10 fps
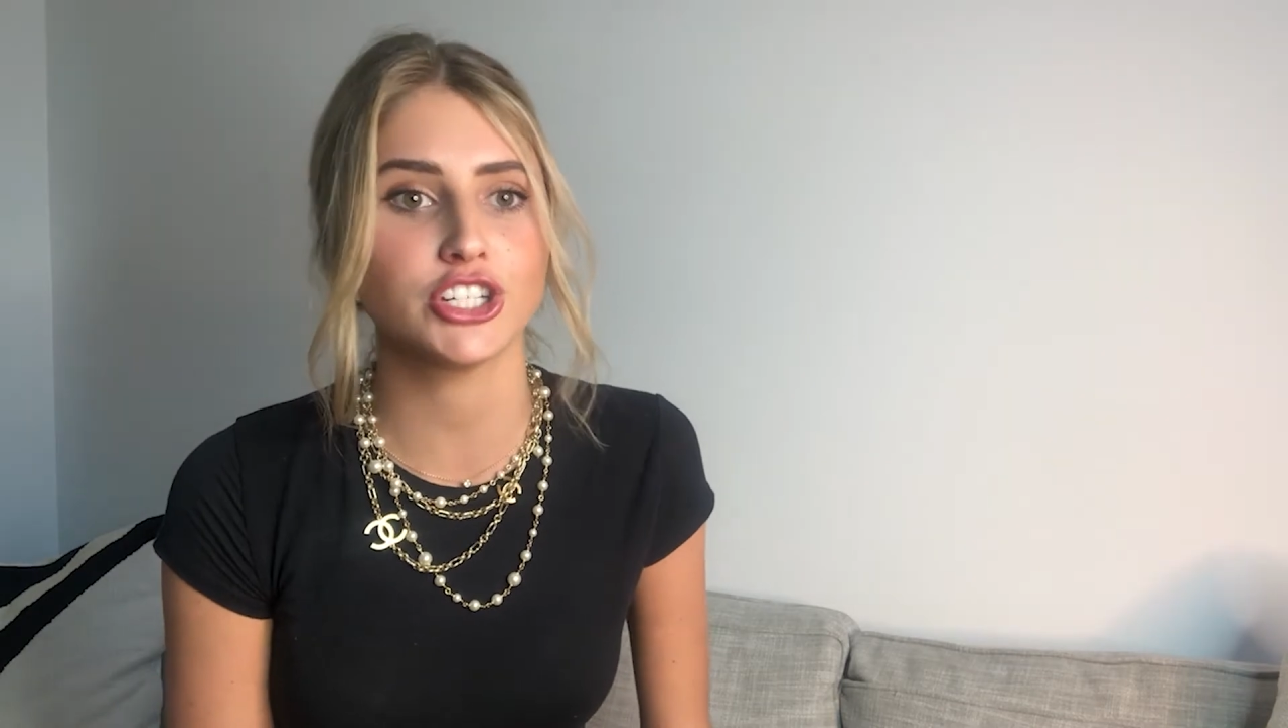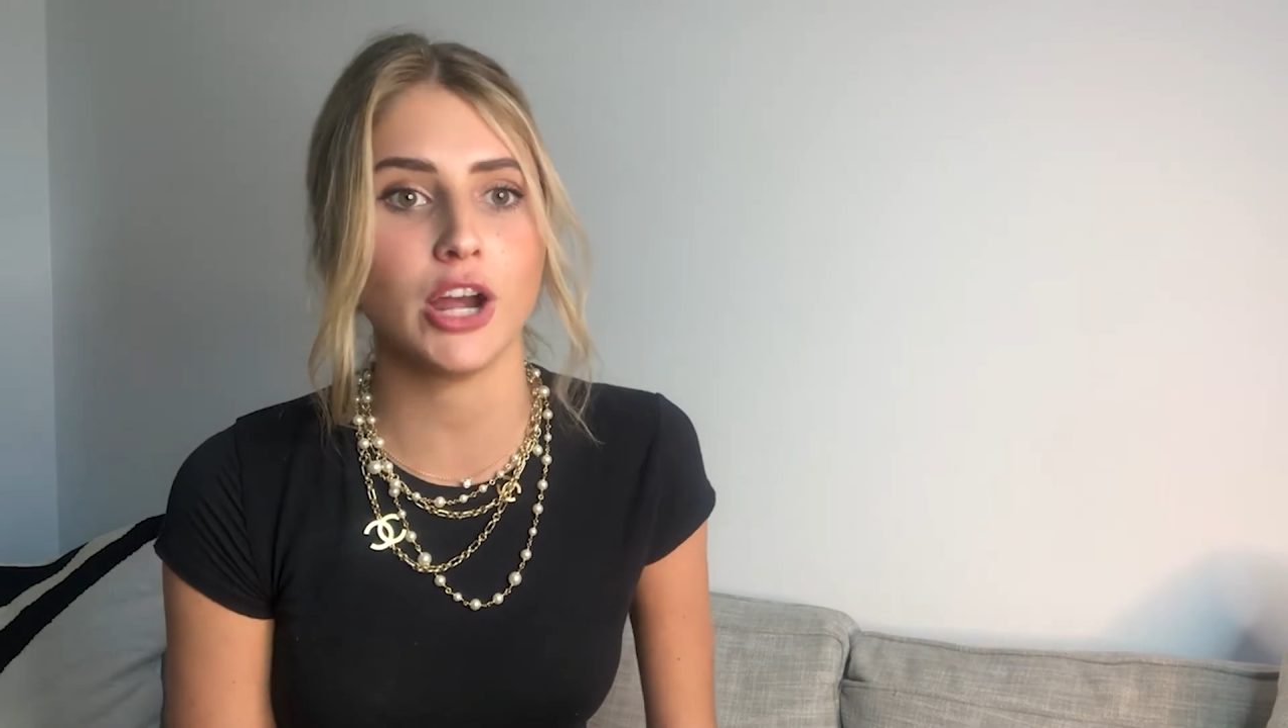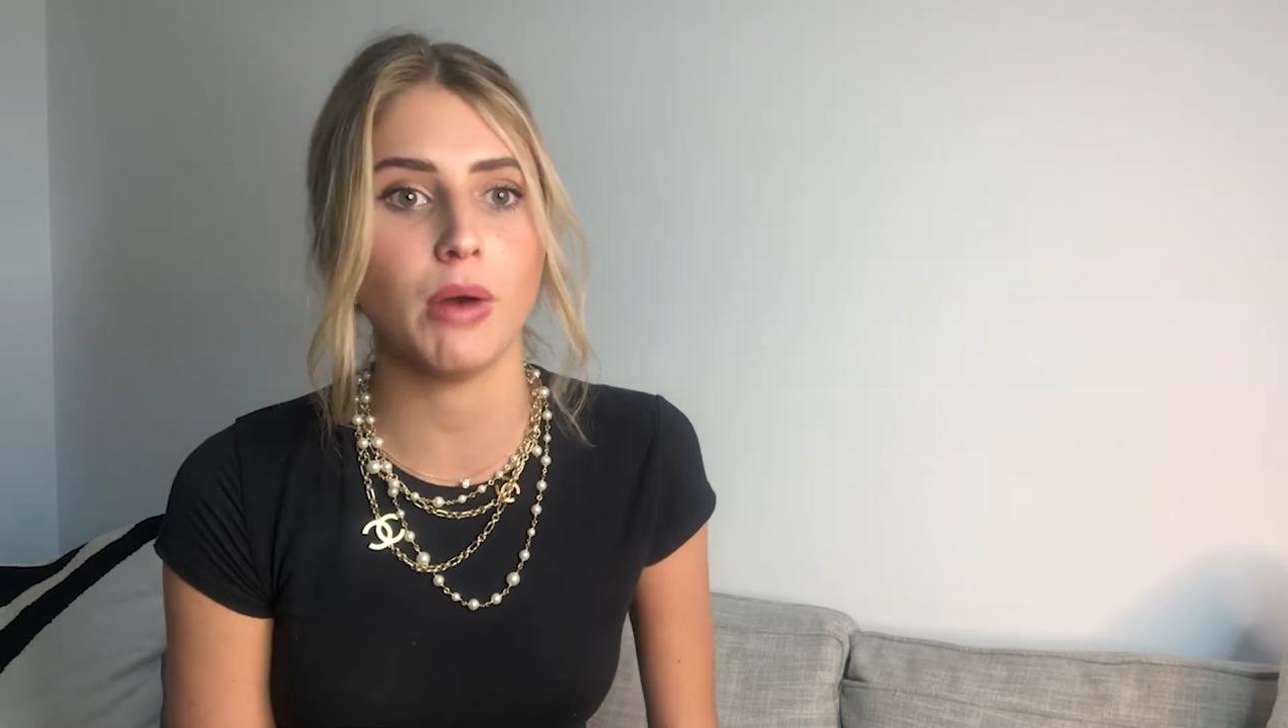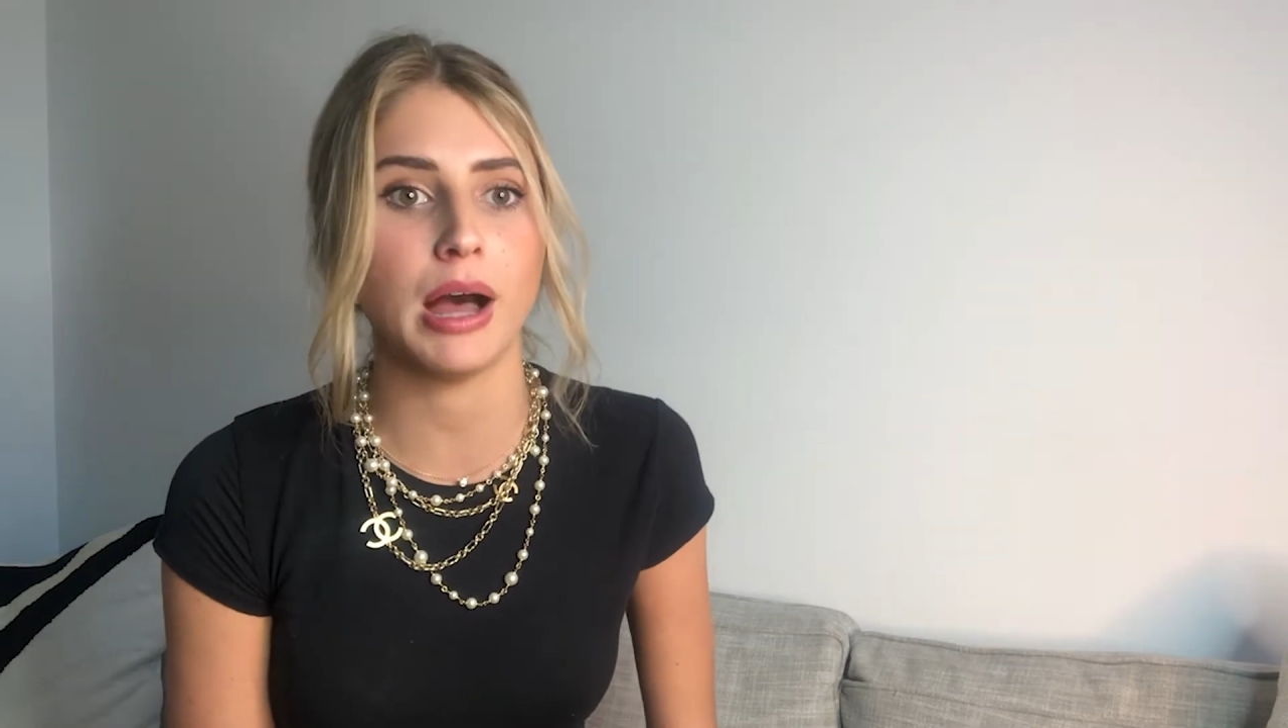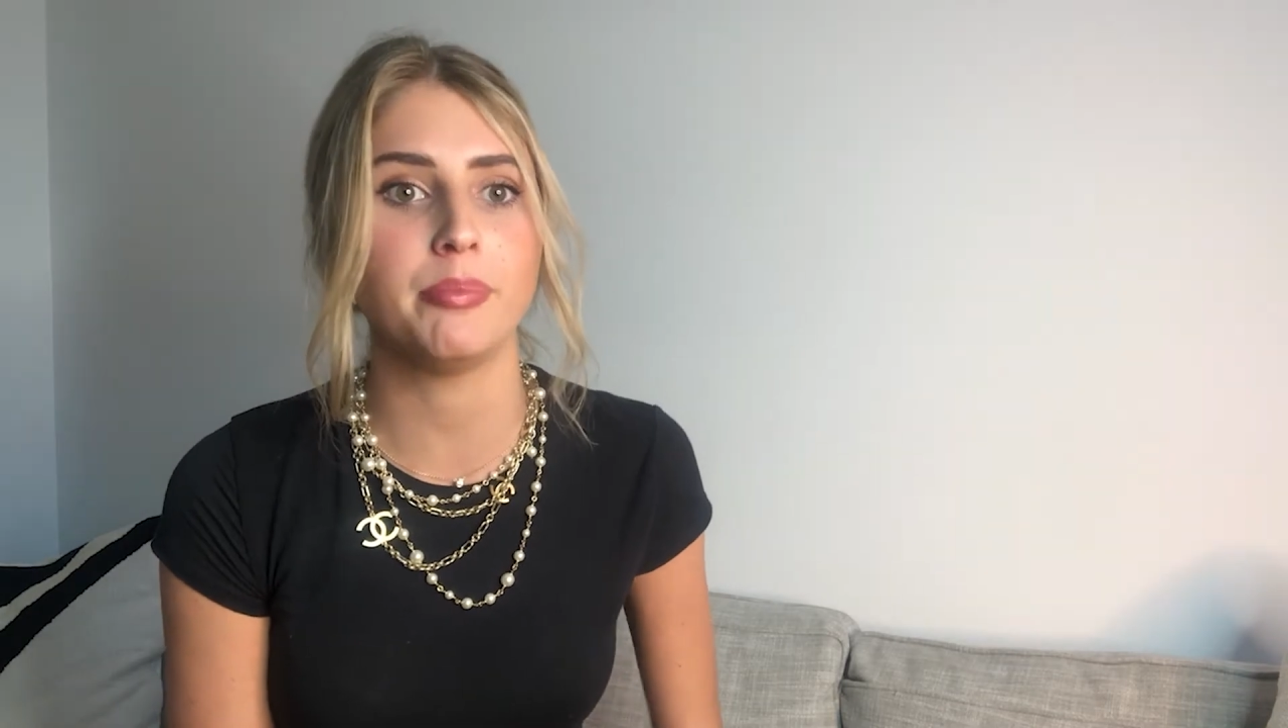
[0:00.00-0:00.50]
to
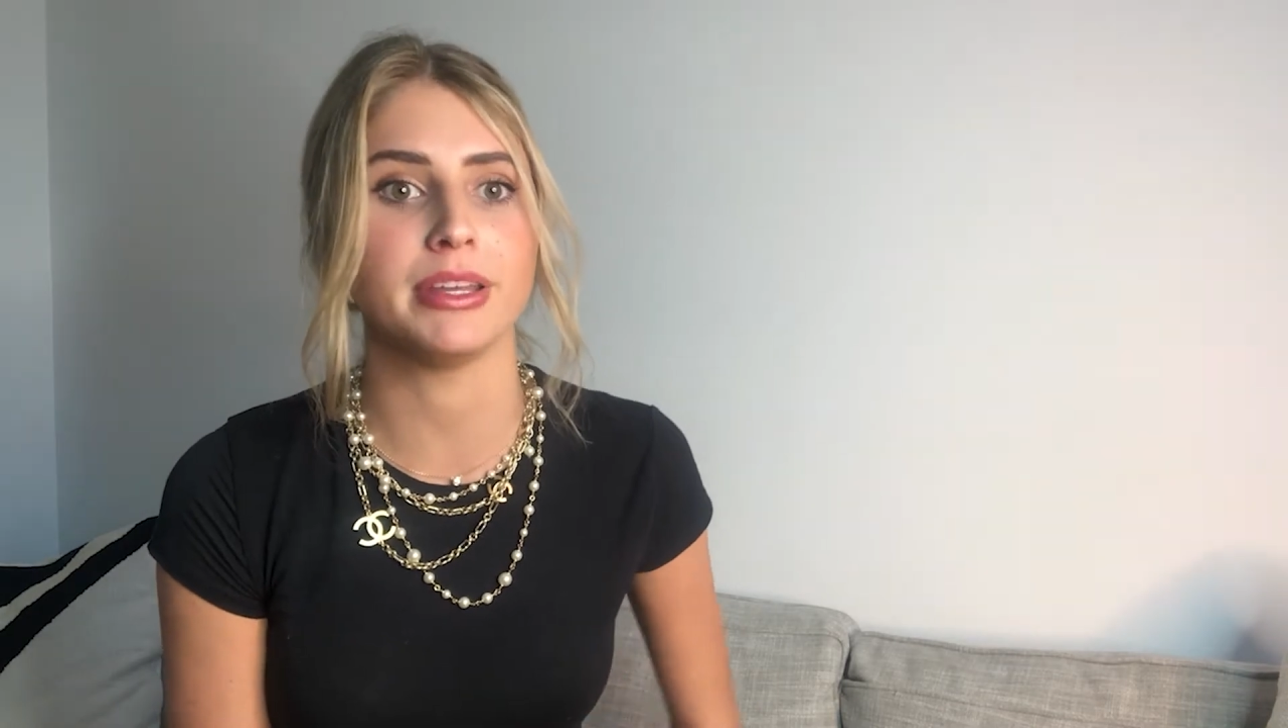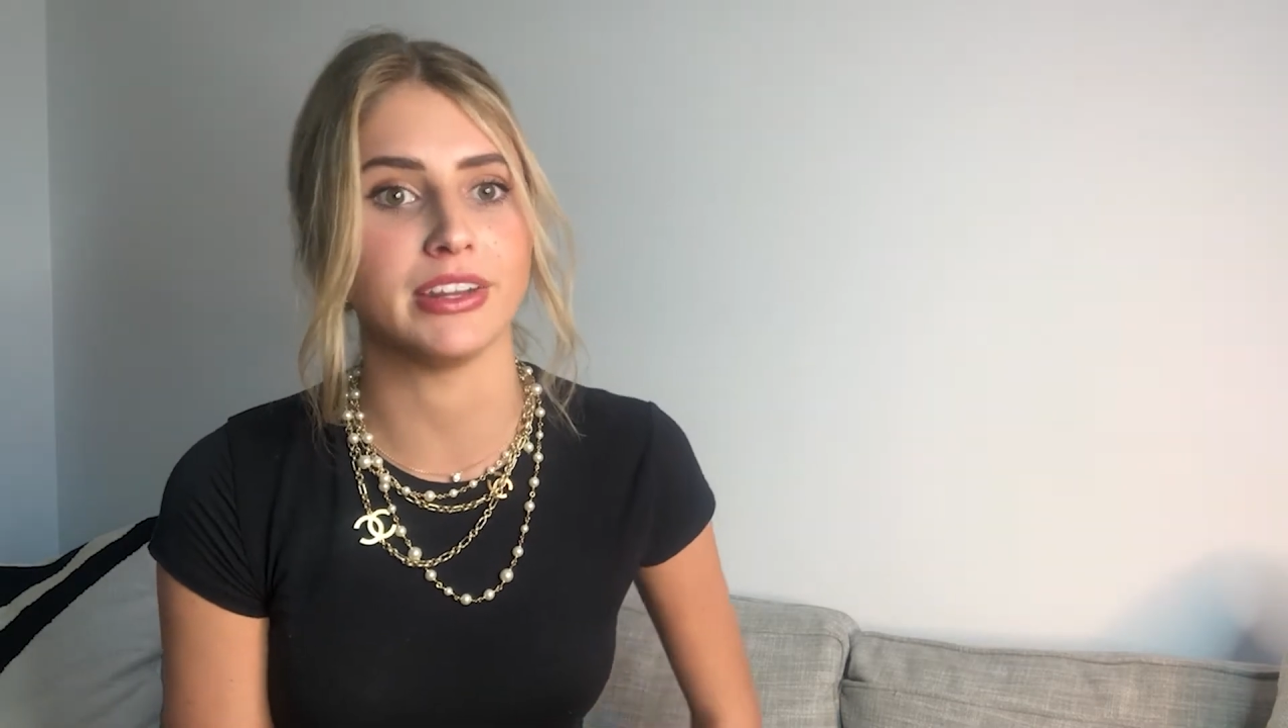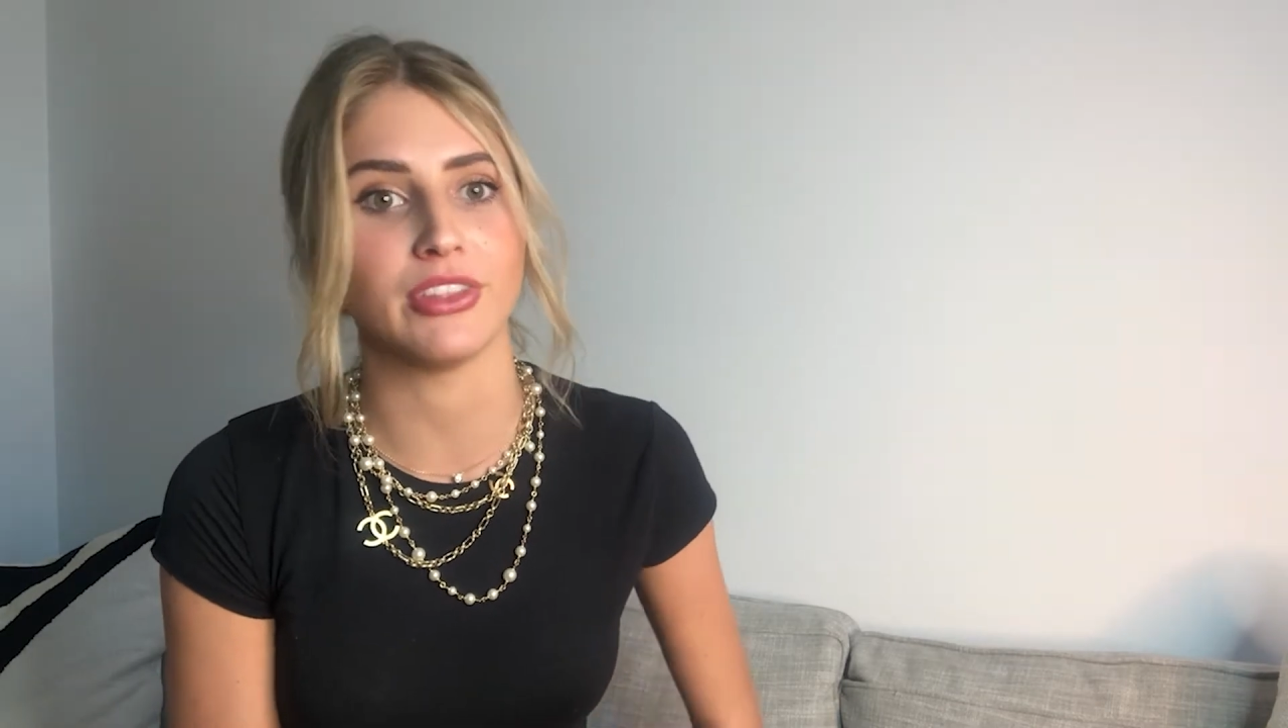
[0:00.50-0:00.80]
show up,